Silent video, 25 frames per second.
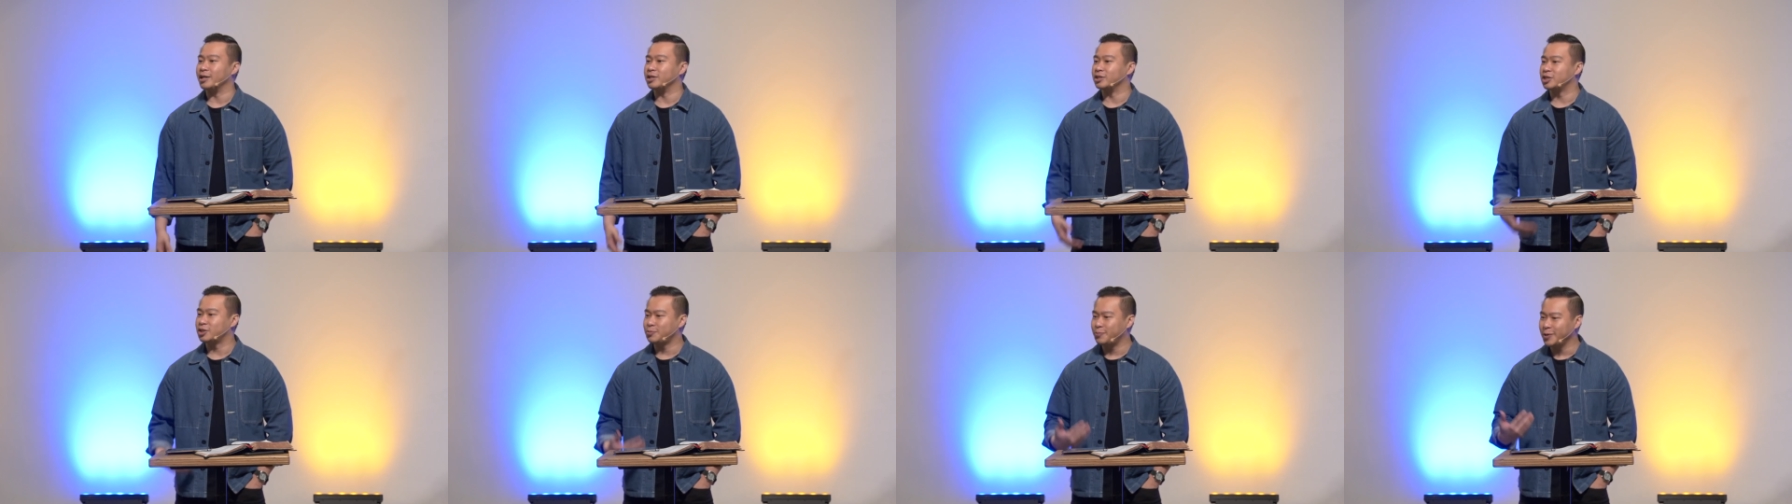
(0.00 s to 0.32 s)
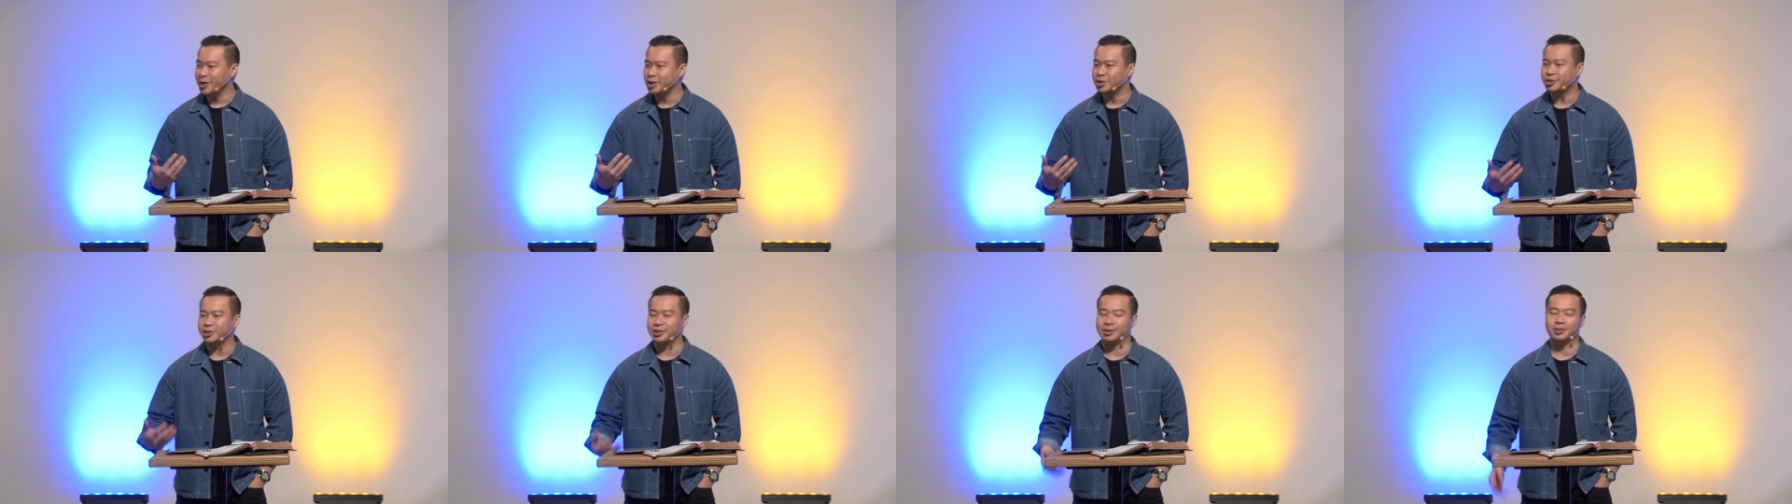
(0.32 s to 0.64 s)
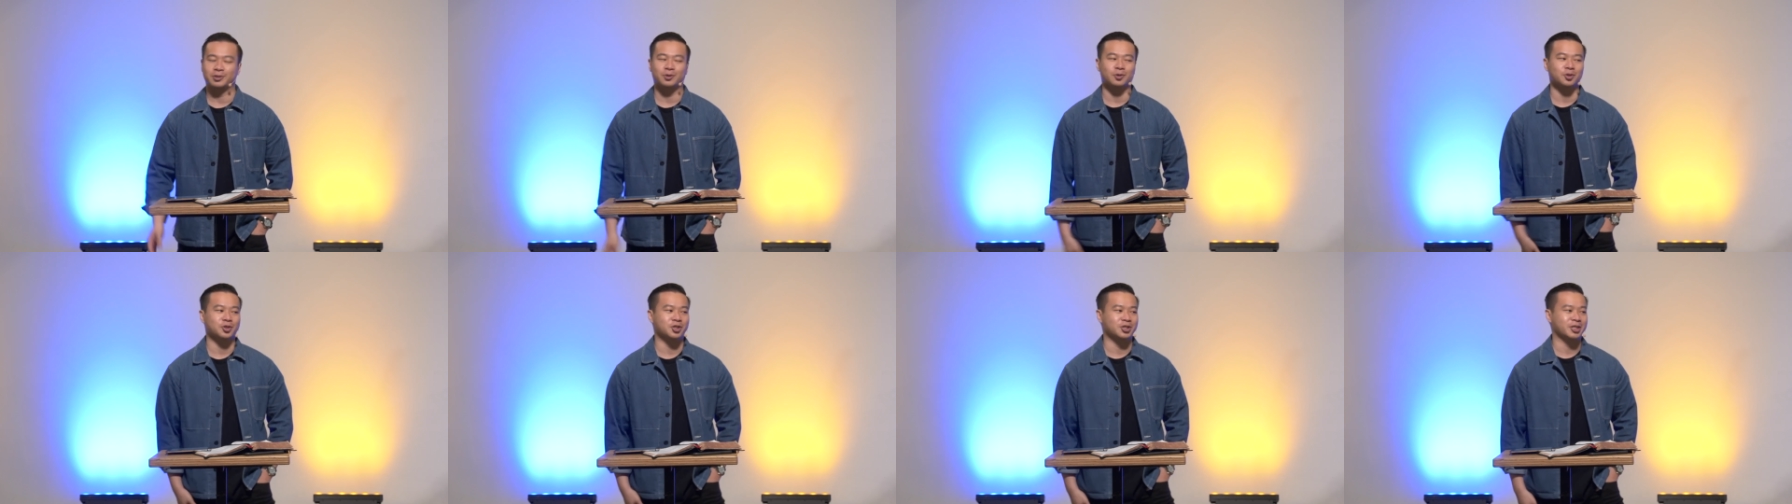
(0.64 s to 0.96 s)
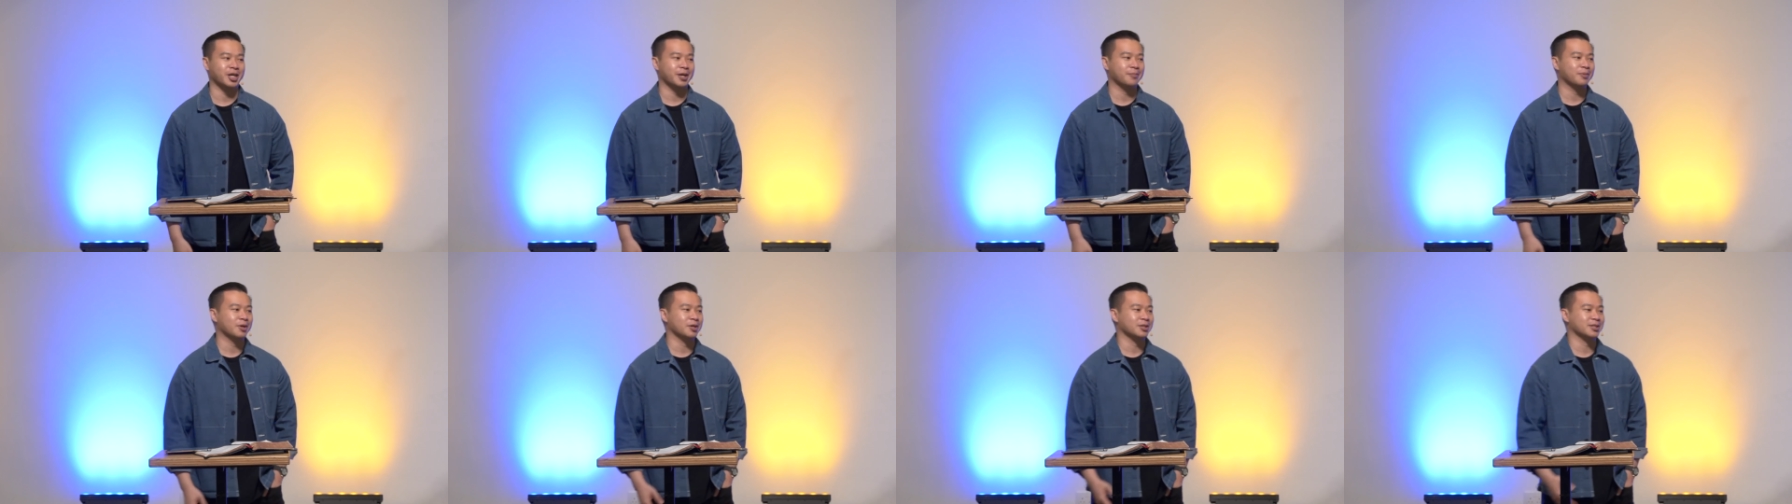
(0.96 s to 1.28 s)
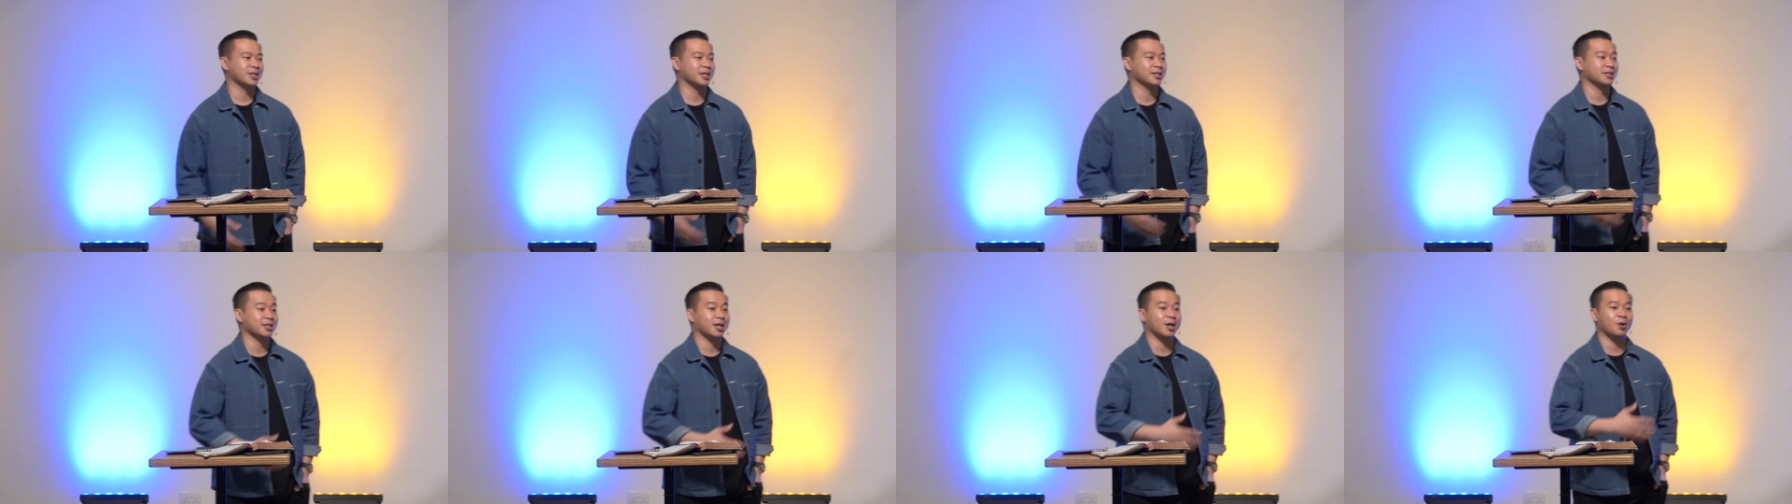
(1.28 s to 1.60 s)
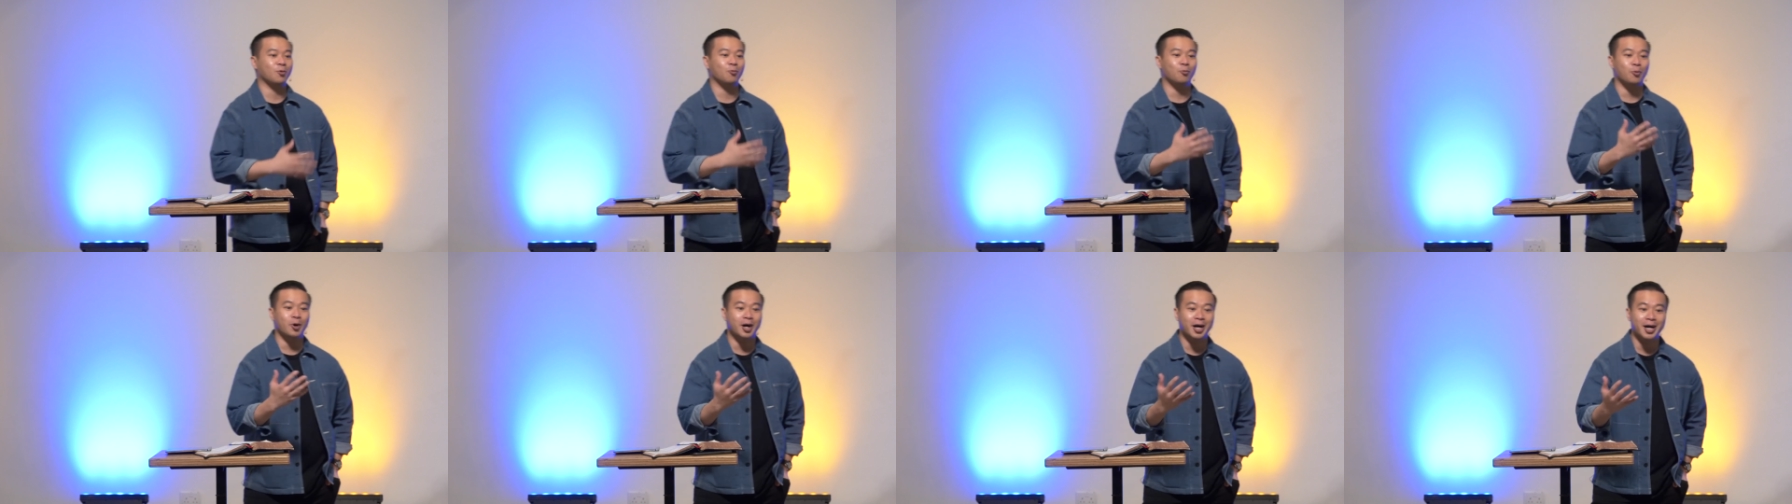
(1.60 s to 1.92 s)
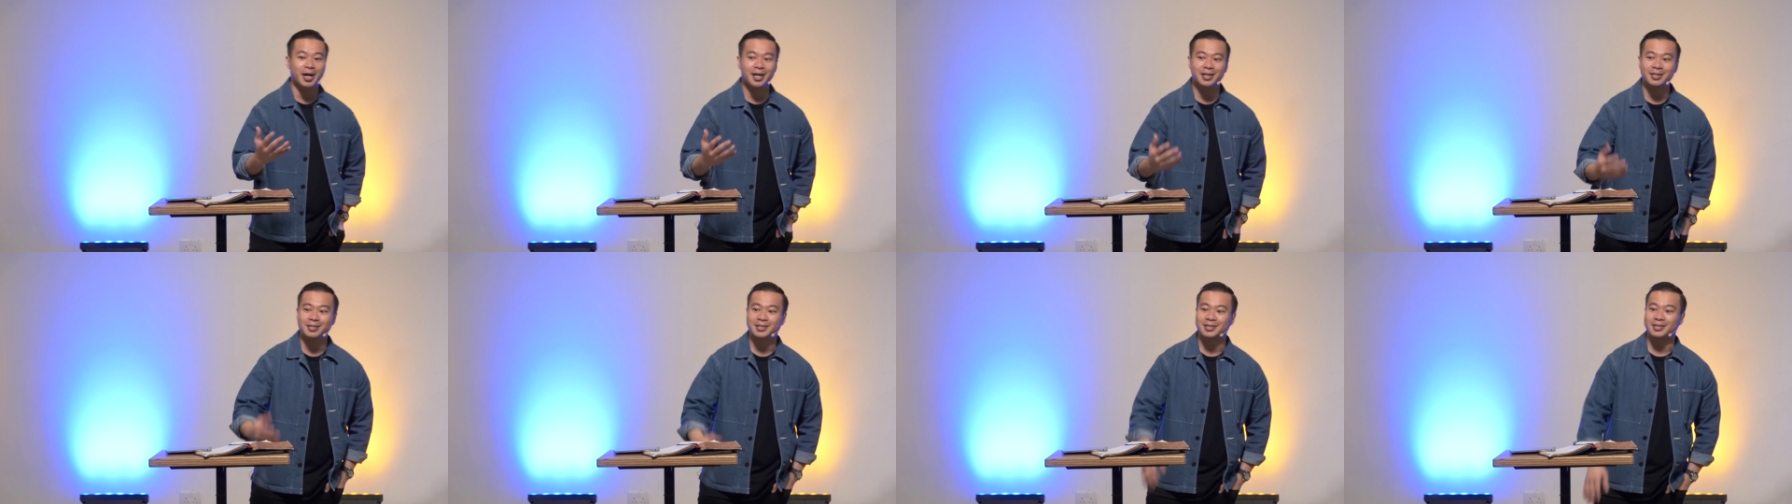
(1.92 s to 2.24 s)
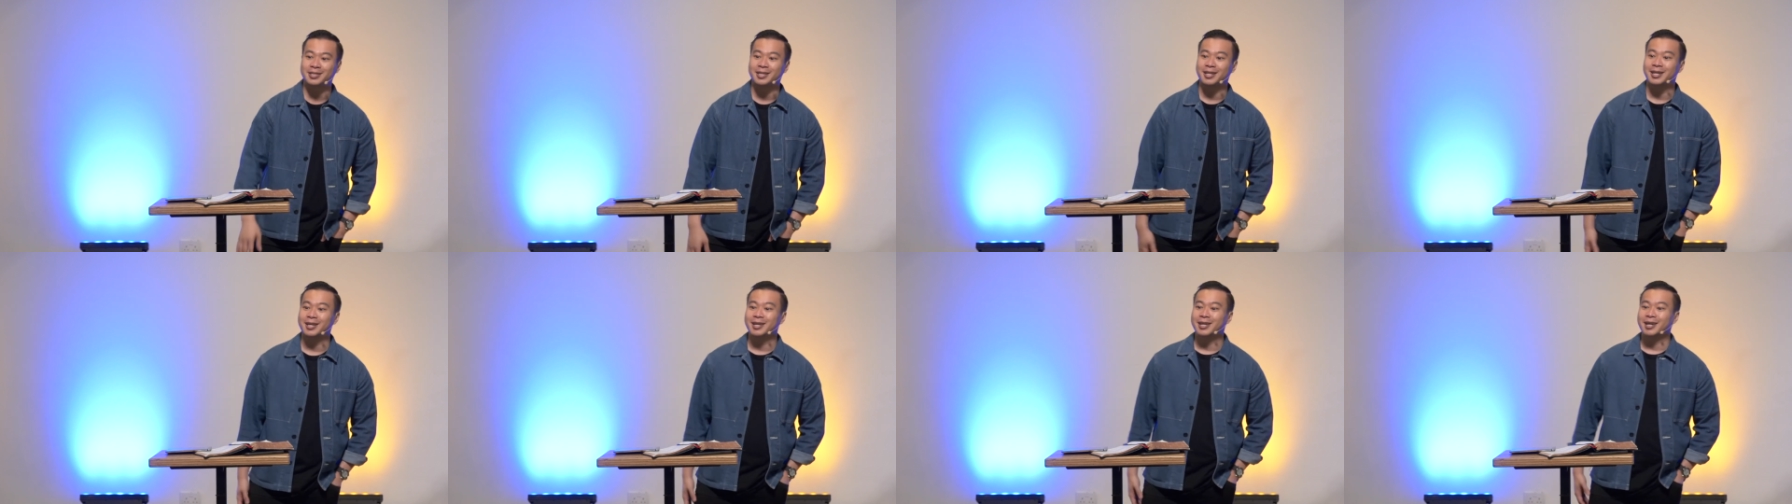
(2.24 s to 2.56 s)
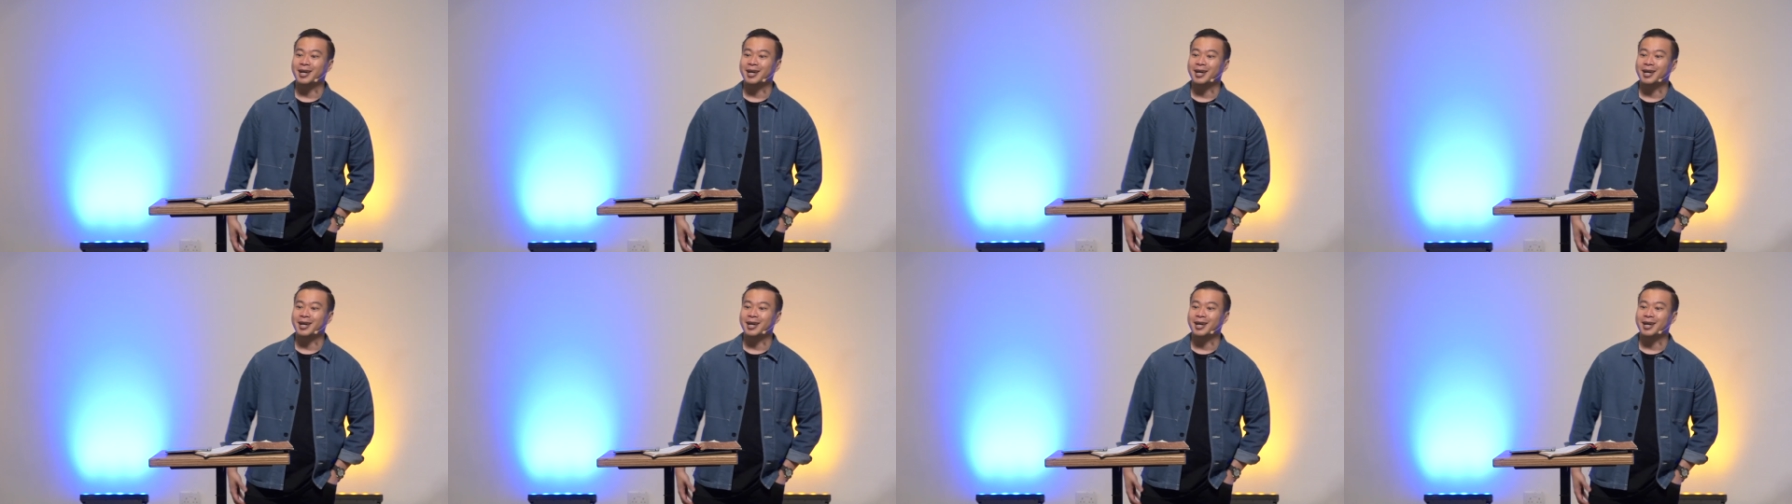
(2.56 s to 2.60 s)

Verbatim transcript: in speech, and so she's able to say certain words.